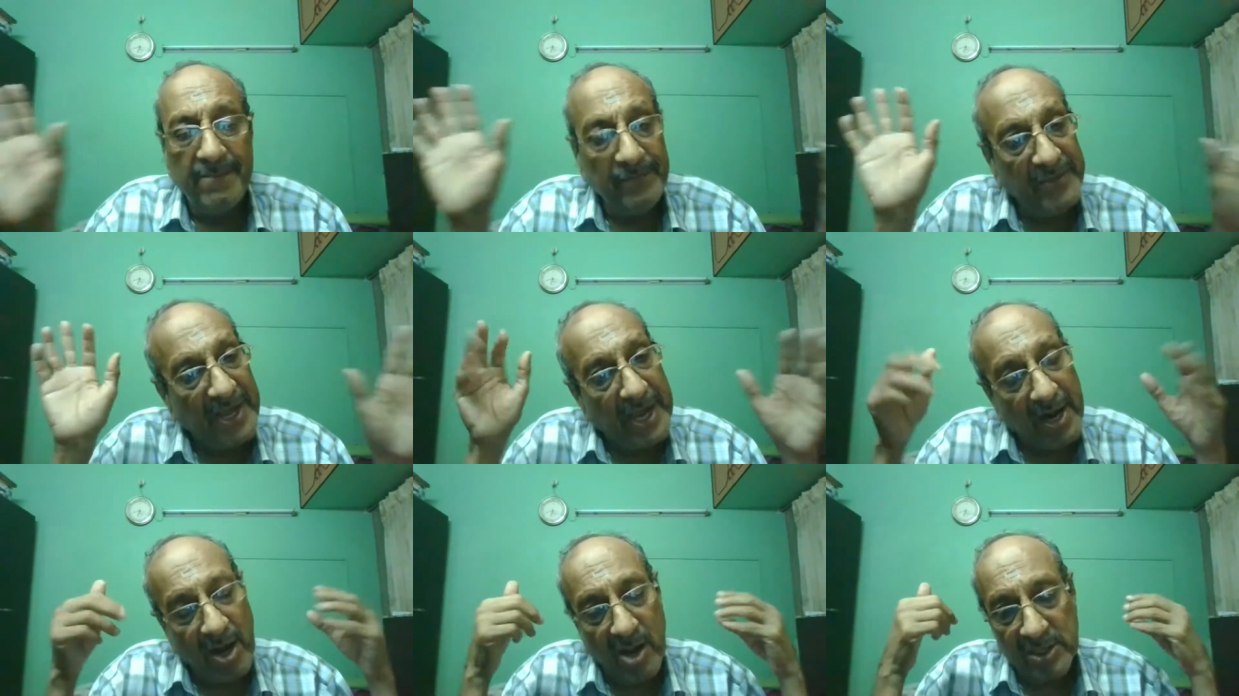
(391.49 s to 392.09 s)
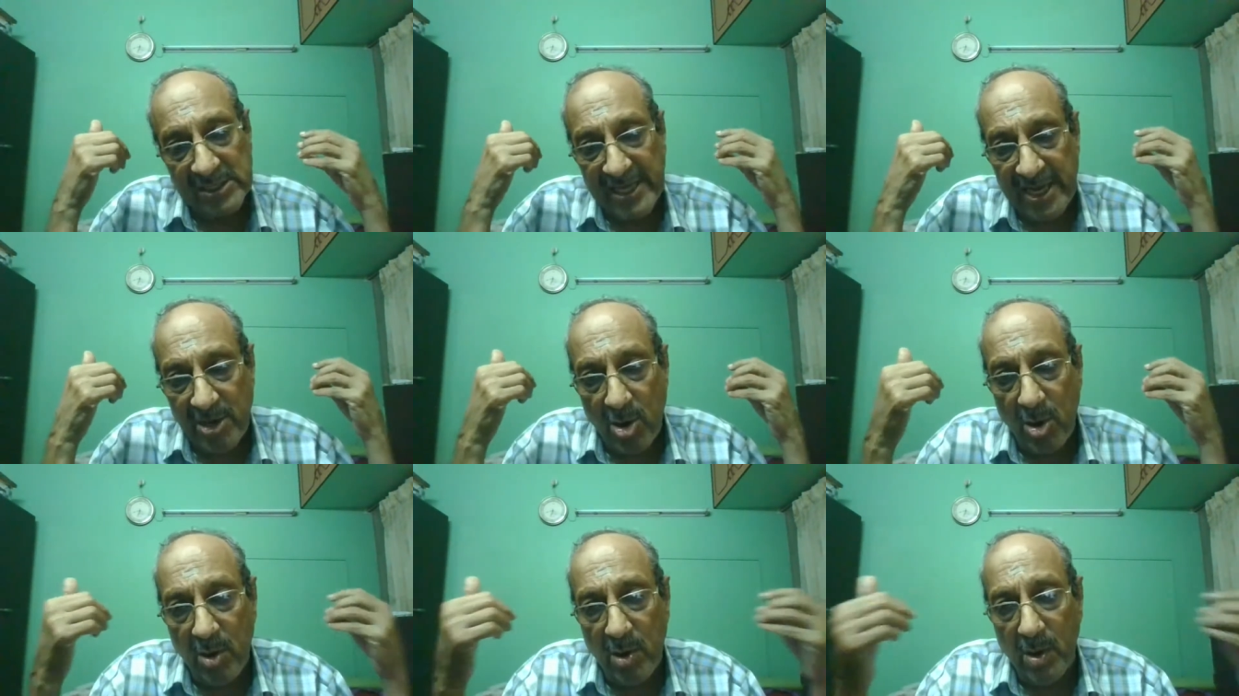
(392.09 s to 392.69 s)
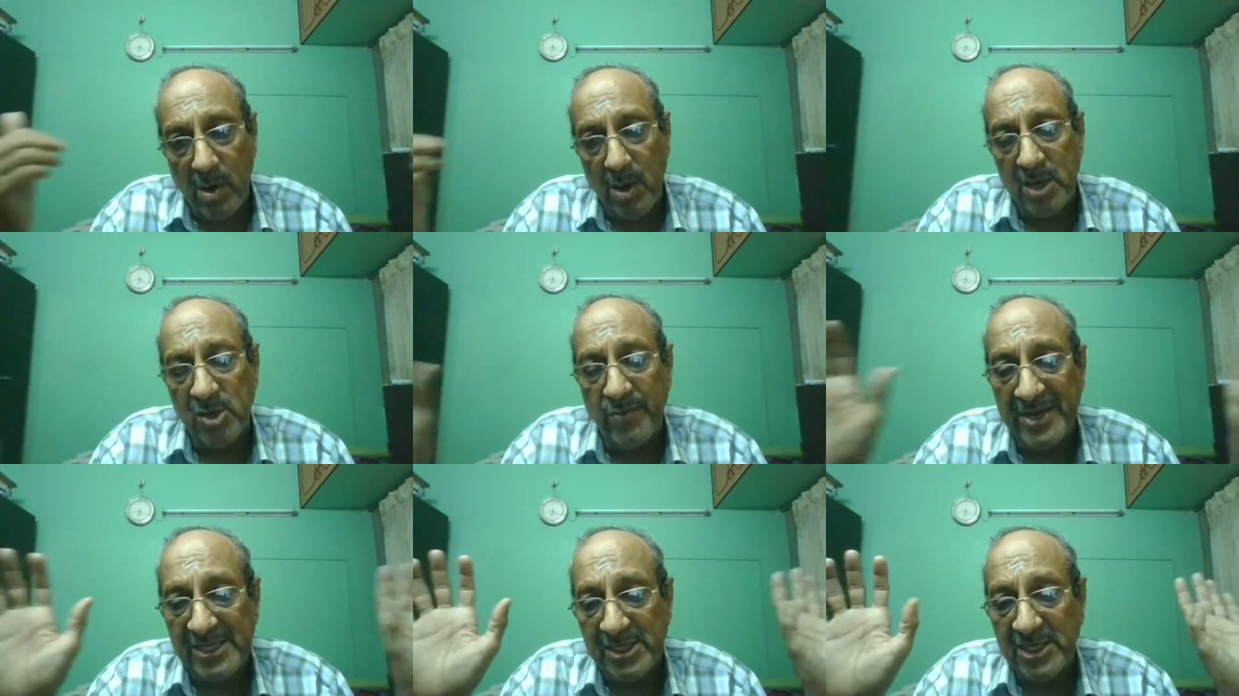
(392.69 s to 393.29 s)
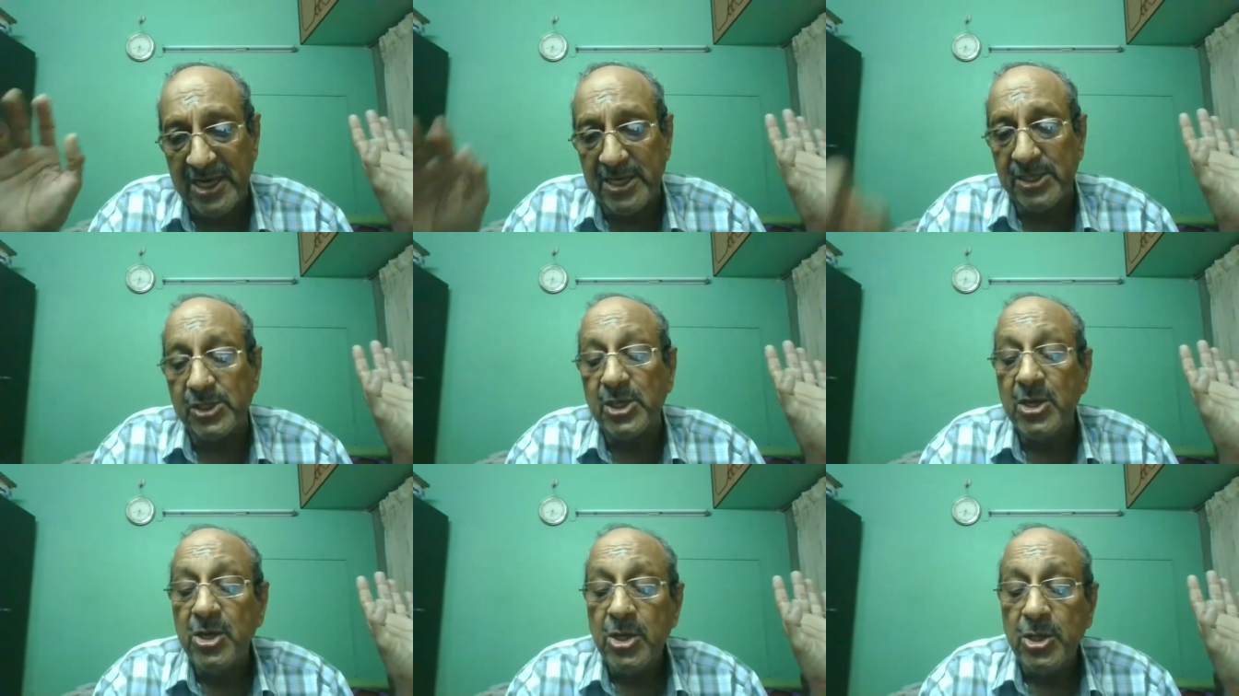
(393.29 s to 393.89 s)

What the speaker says: They are asking all questions.